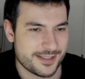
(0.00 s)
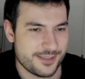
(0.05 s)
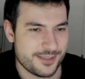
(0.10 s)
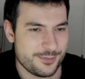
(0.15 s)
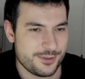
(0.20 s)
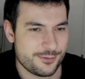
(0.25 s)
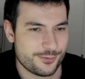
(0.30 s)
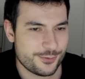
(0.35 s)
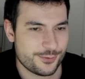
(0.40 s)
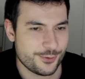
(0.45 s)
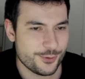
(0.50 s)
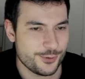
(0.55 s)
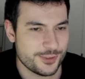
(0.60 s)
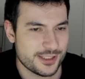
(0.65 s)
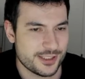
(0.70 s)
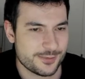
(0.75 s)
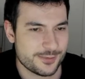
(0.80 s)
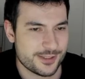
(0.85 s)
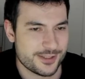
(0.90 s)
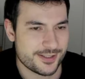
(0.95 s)
Same with 2
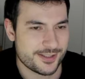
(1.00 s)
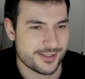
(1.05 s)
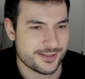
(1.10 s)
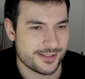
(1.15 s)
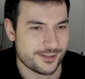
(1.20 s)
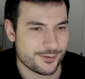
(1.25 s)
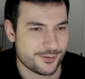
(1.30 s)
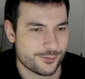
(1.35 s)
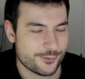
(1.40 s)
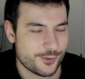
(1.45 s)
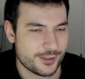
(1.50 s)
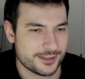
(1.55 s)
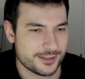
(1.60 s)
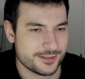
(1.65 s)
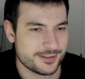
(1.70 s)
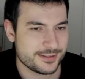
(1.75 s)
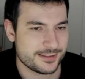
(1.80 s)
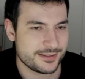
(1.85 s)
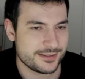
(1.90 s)
damage instead of 1,